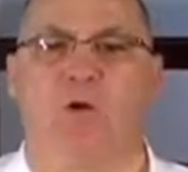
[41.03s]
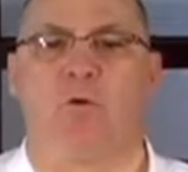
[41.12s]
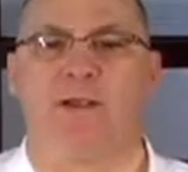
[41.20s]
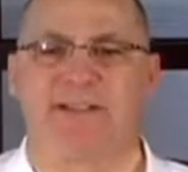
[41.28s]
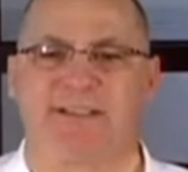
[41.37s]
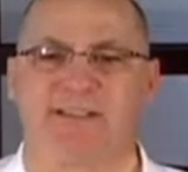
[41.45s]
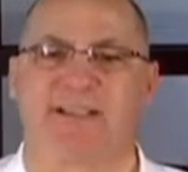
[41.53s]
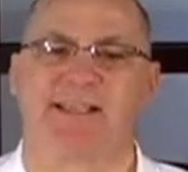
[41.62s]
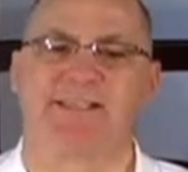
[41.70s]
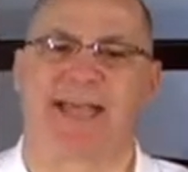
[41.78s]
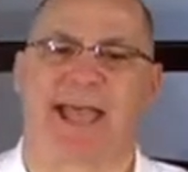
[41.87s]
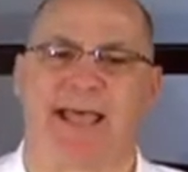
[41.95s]
We
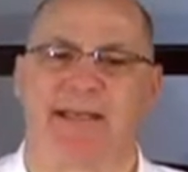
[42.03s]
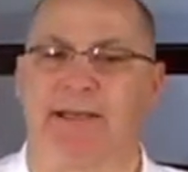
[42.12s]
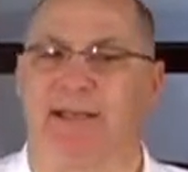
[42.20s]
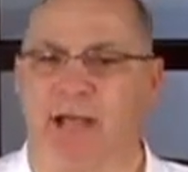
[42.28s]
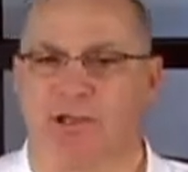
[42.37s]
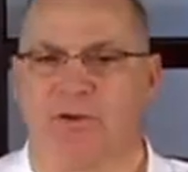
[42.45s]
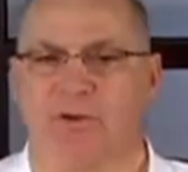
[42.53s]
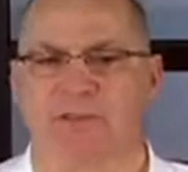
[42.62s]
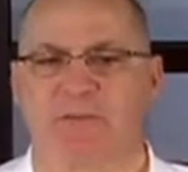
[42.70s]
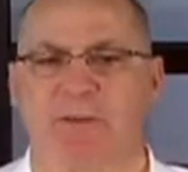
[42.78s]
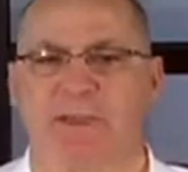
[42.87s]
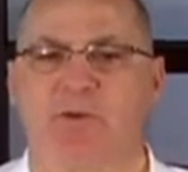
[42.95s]
suggest adding a
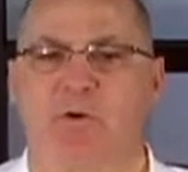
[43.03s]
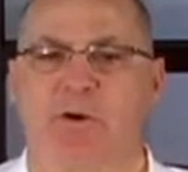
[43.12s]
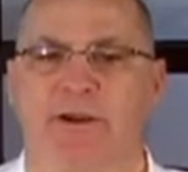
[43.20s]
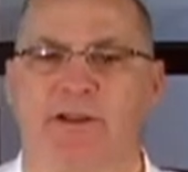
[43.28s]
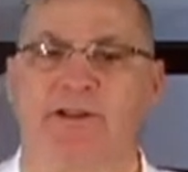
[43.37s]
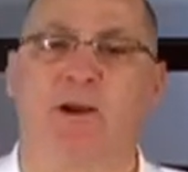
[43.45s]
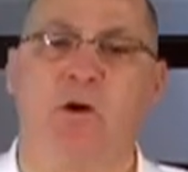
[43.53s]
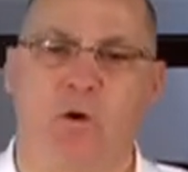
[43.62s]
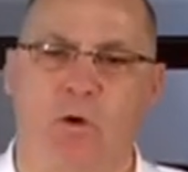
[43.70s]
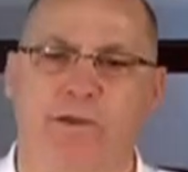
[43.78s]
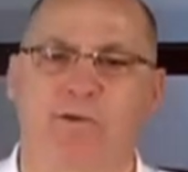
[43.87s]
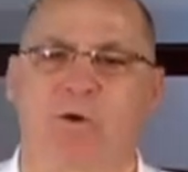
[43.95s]
USB corded
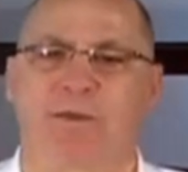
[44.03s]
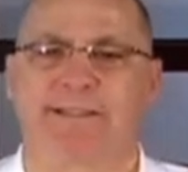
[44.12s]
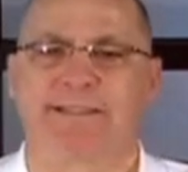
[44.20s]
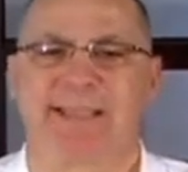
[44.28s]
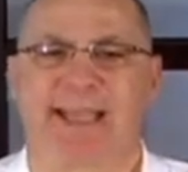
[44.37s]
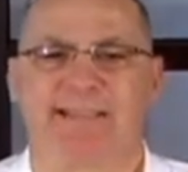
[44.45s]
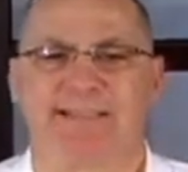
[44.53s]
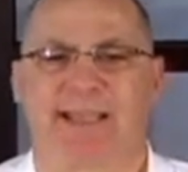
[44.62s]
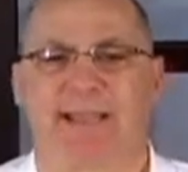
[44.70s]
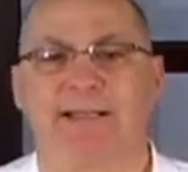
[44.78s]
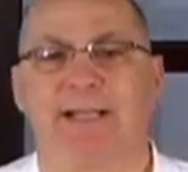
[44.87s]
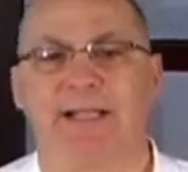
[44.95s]
or cordless
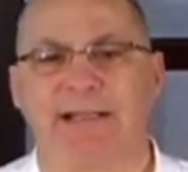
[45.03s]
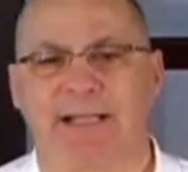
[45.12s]
headset